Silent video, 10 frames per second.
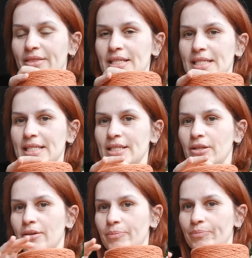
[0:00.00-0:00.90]
this is,
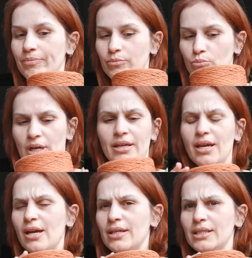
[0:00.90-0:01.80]

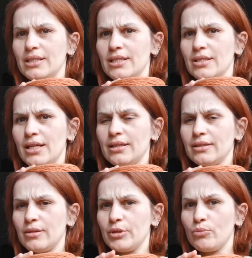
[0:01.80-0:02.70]
I guess this is a
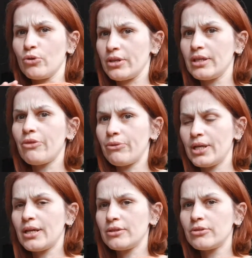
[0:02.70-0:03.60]
little bit more than
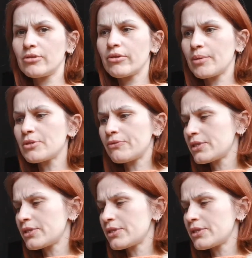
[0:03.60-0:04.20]
300 grams of